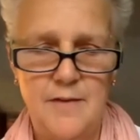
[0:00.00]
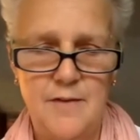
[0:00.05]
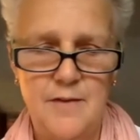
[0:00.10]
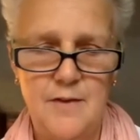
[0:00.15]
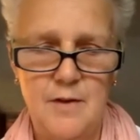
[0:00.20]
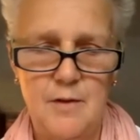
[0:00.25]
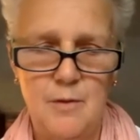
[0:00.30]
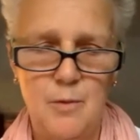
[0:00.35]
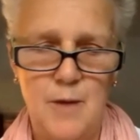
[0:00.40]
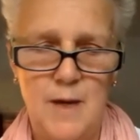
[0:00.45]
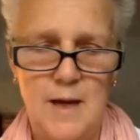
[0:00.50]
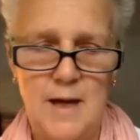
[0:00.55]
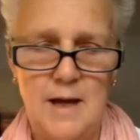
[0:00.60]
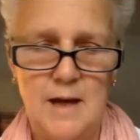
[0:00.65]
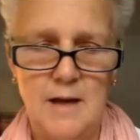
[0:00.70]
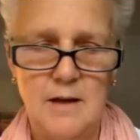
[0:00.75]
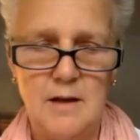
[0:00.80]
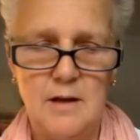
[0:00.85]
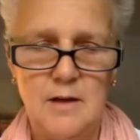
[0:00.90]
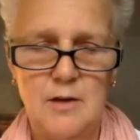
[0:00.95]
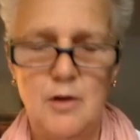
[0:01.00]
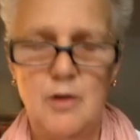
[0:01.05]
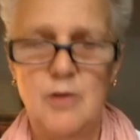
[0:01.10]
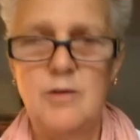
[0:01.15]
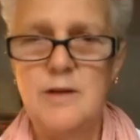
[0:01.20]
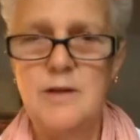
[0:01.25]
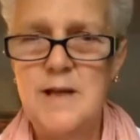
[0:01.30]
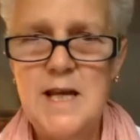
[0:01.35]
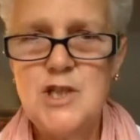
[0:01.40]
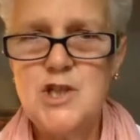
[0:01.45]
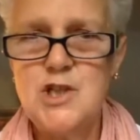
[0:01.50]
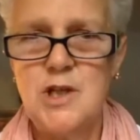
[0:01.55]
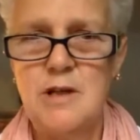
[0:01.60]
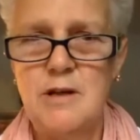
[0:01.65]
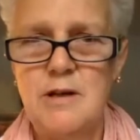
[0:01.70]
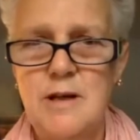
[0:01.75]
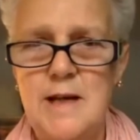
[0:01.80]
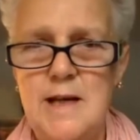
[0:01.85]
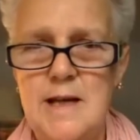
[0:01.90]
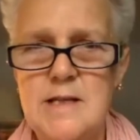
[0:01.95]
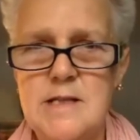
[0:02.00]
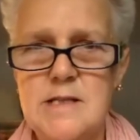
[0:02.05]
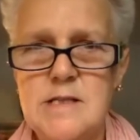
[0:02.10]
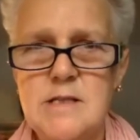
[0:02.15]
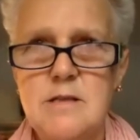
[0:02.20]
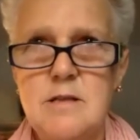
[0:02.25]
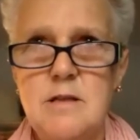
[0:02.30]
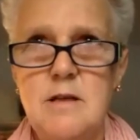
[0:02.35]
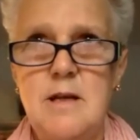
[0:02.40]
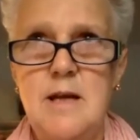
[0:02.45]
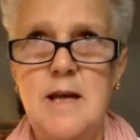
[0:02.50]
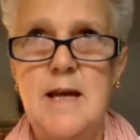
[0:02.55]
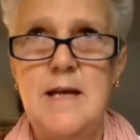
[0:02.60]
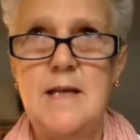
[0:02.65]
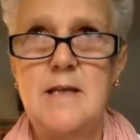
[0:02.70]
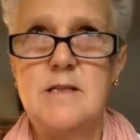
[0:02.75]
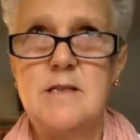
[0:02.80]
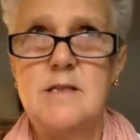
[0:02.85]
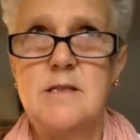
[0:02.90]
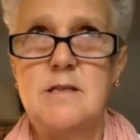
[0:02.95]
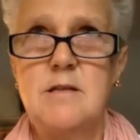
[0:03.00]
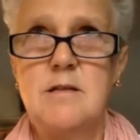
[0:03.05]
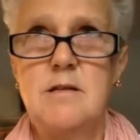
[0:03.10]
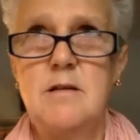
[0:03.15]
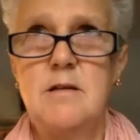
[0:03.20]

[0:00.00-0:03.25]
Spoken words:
where cognition is